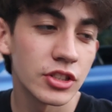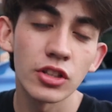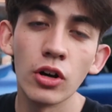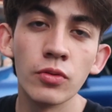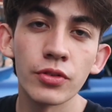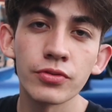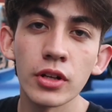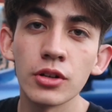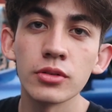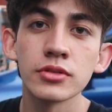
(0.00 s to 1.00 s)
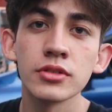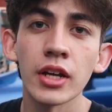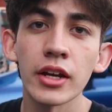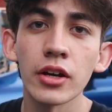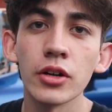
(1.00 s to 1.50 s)
just the overflow
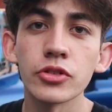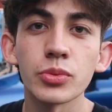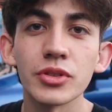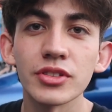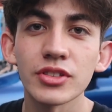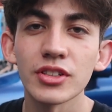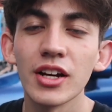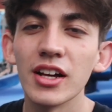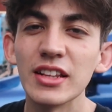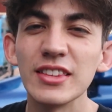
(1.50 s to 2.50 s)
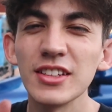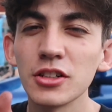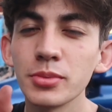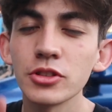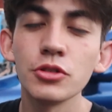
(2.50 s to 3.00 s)
tank hose was a
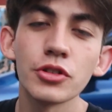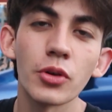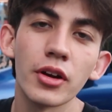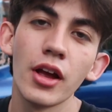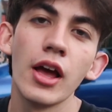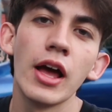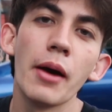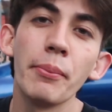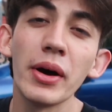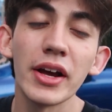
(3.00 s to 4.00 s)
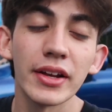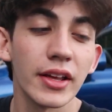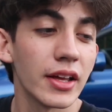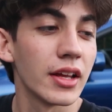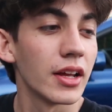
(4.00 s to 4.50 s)
little bit too short. But,
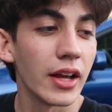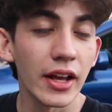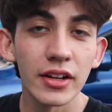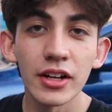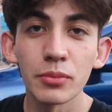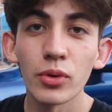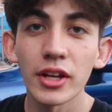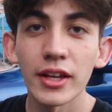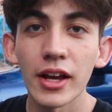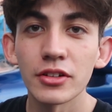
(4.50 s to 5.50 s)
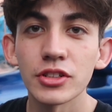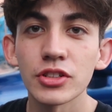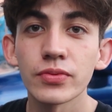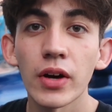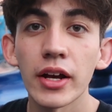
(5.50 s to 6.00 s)
ended up working out
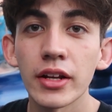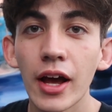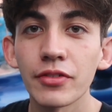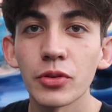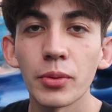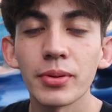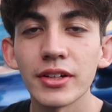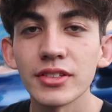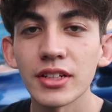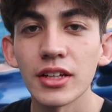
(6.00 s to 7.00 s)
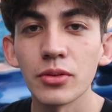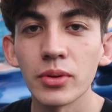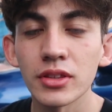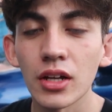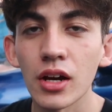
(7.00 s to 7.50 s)
just fine after replacing it
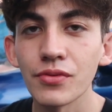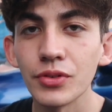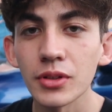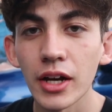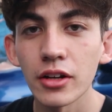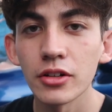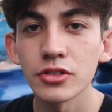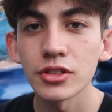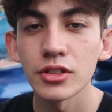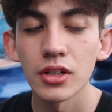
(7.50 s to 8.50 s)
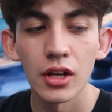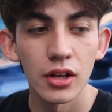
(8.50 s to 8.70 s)
with the fuel line hose.